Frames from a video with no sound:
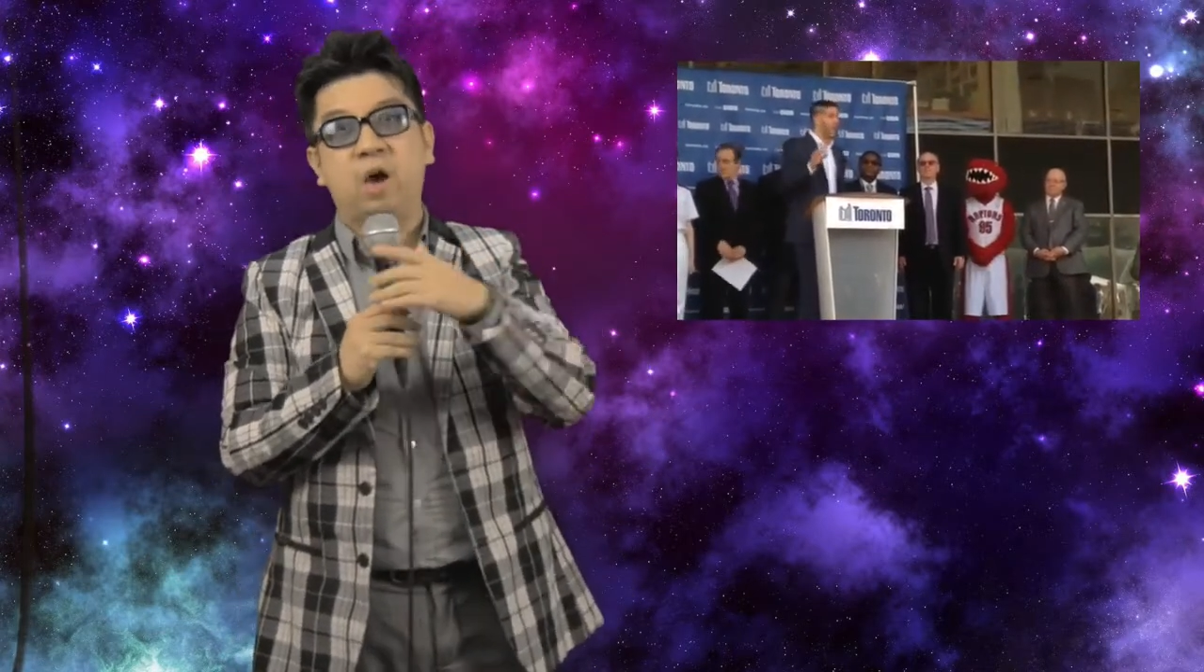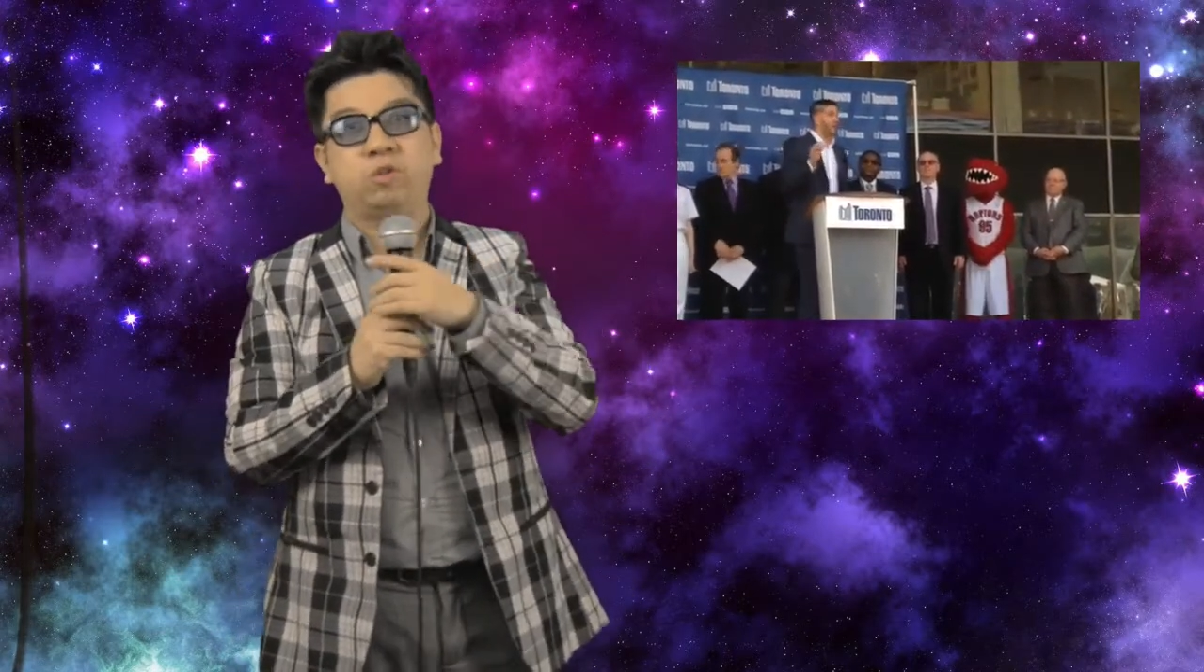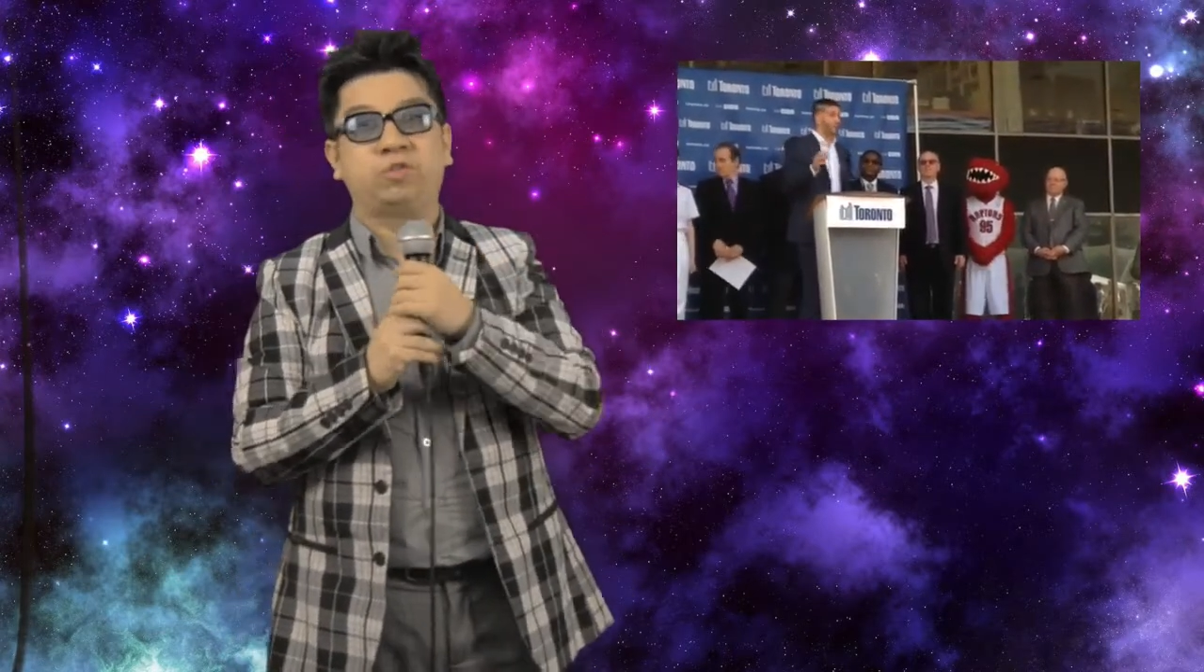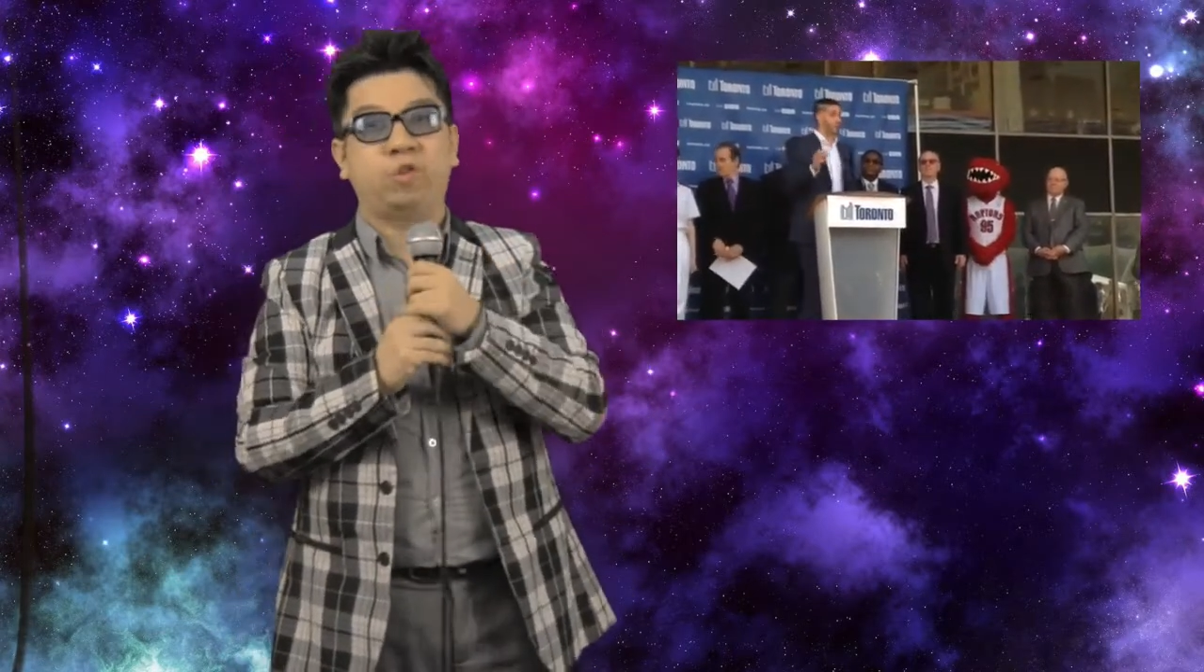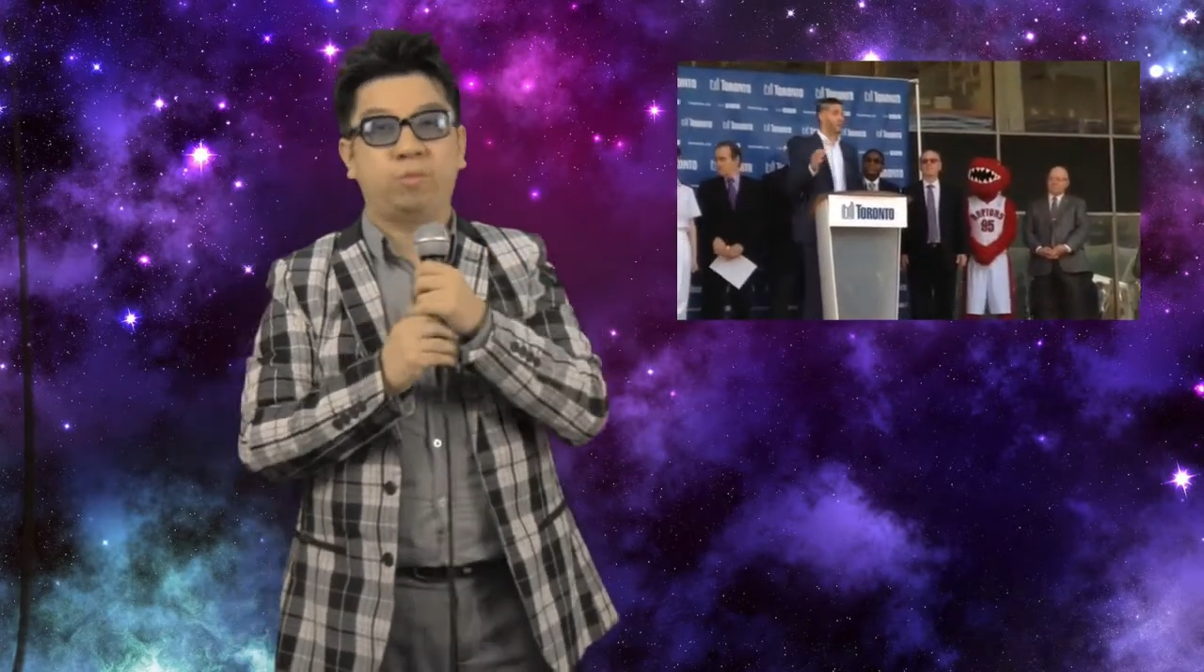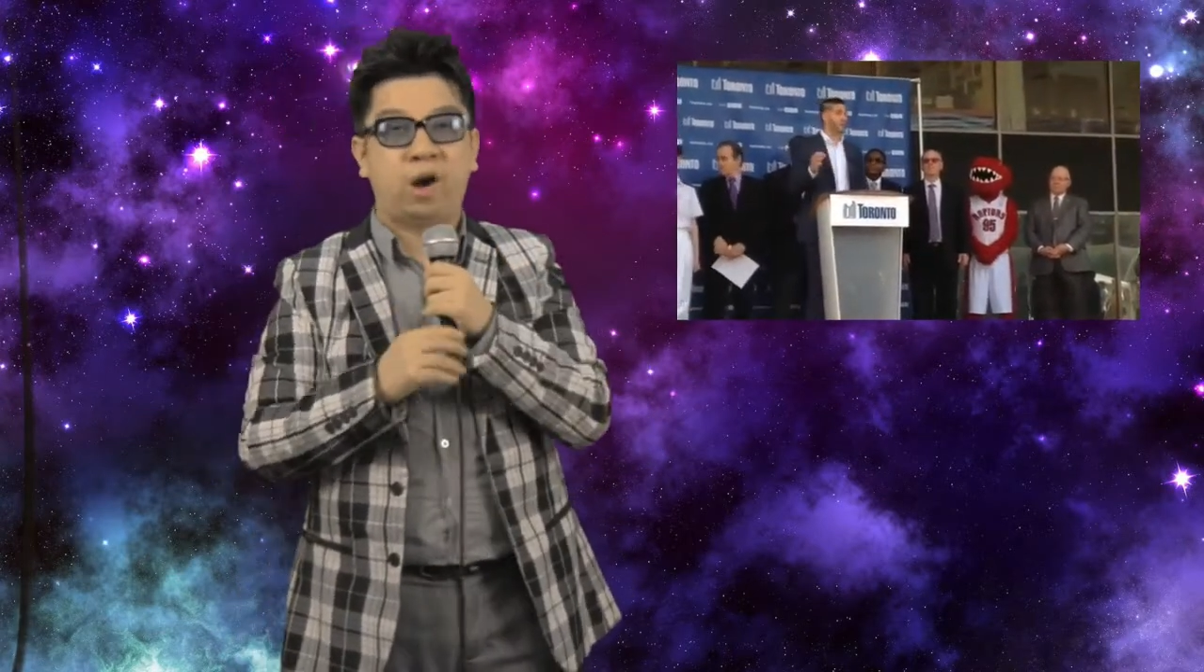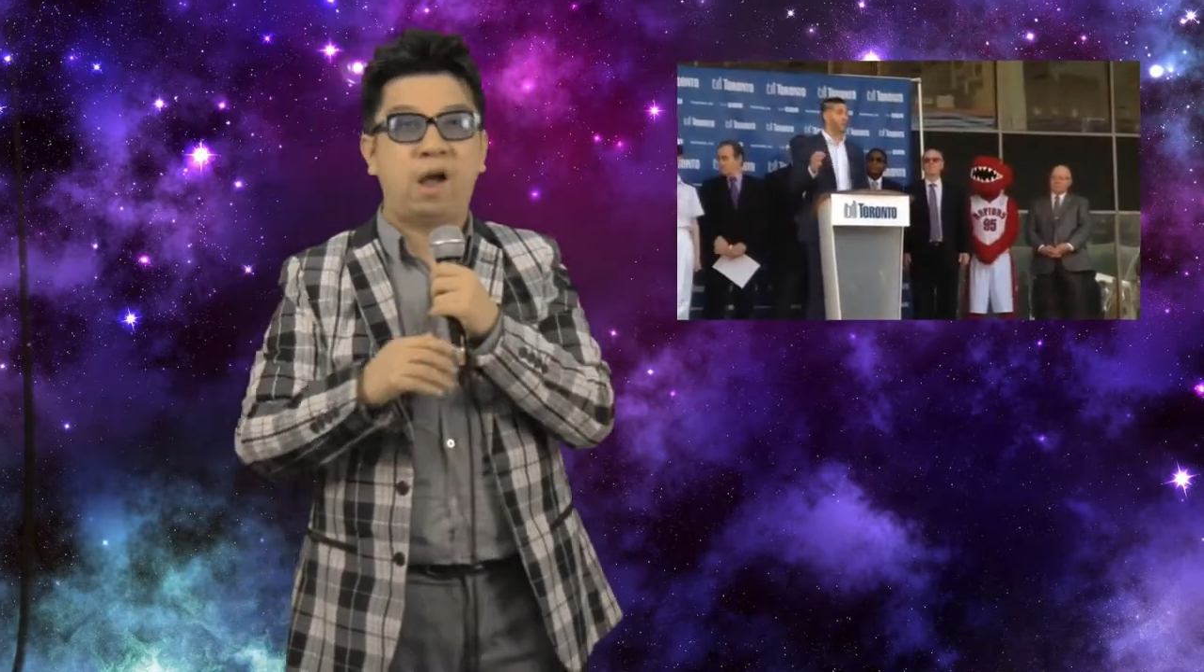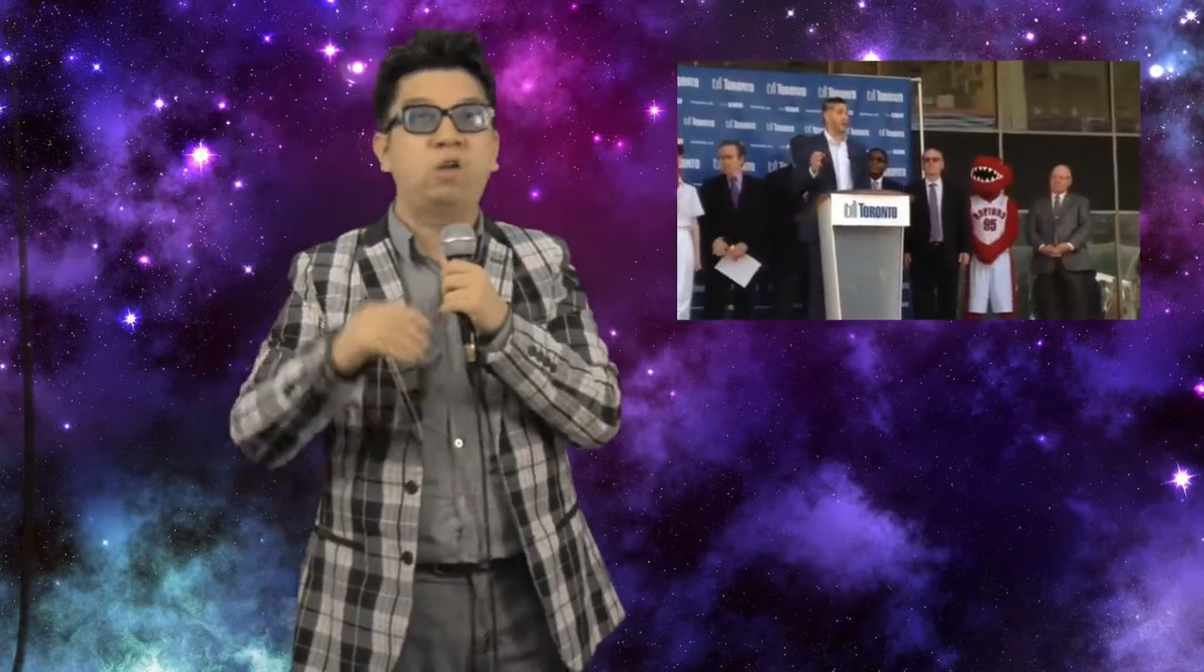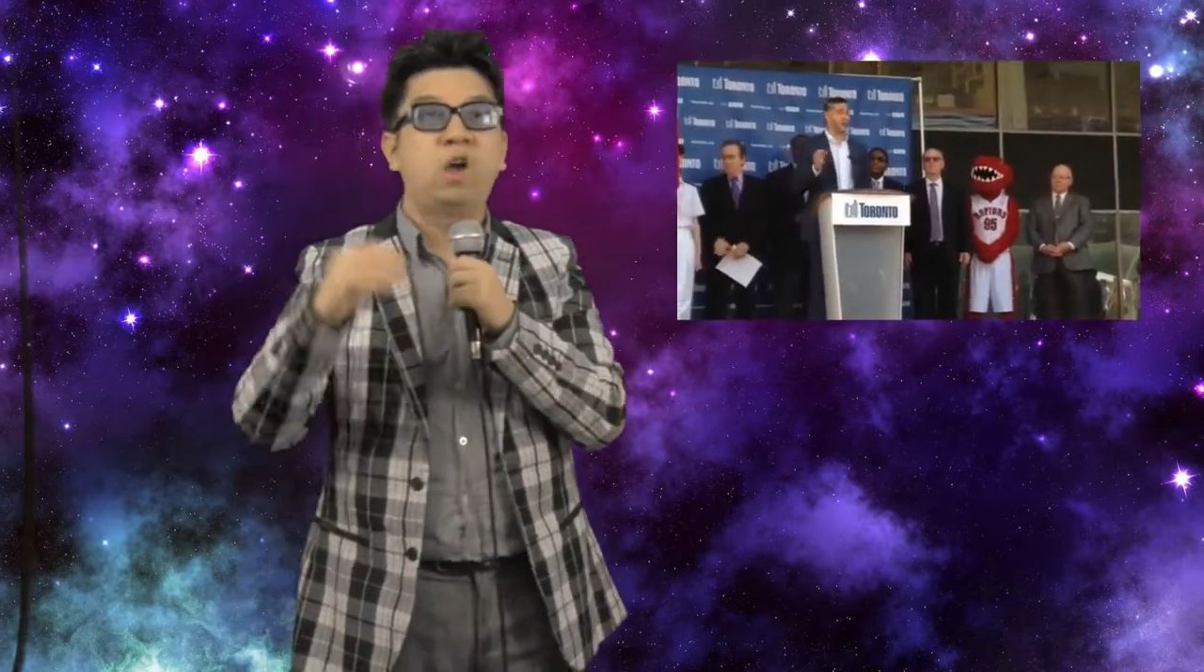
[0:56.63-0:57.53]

I was very proud.